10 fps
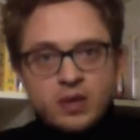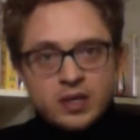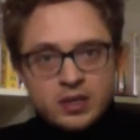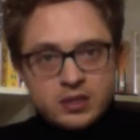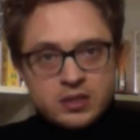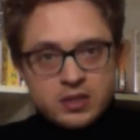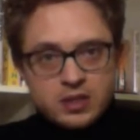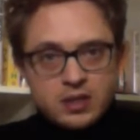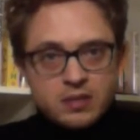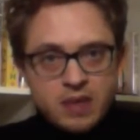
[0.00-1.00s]
into
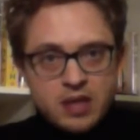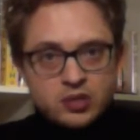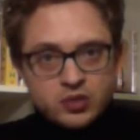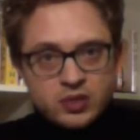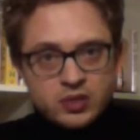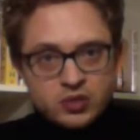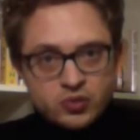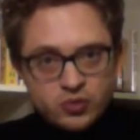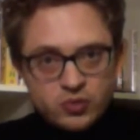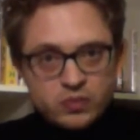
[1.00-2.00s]
the maltreated
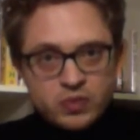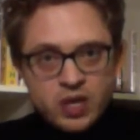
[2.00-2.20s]
group,